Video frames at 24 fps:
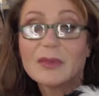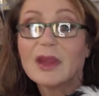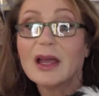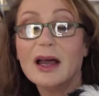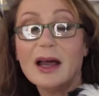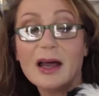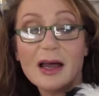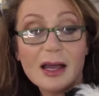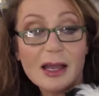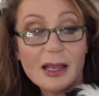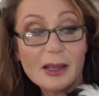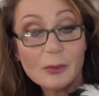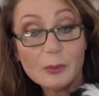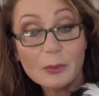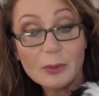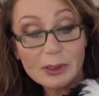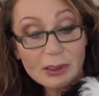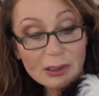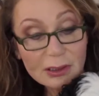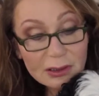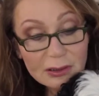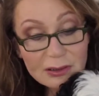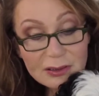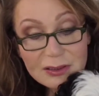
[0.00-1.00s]
I
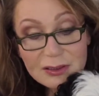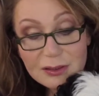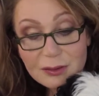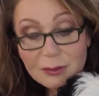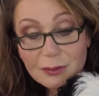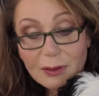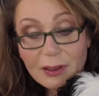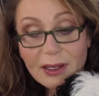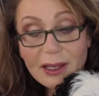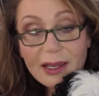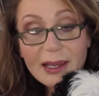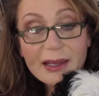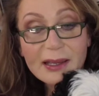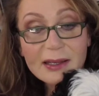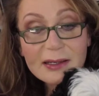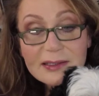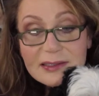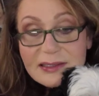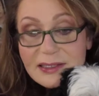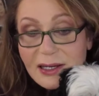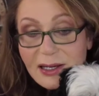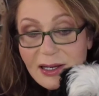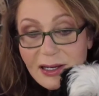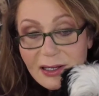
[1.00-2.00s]
will do a
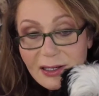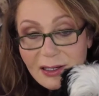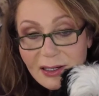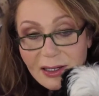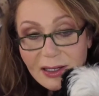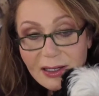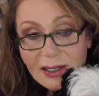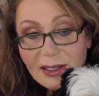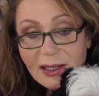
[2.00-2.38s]
hands-on,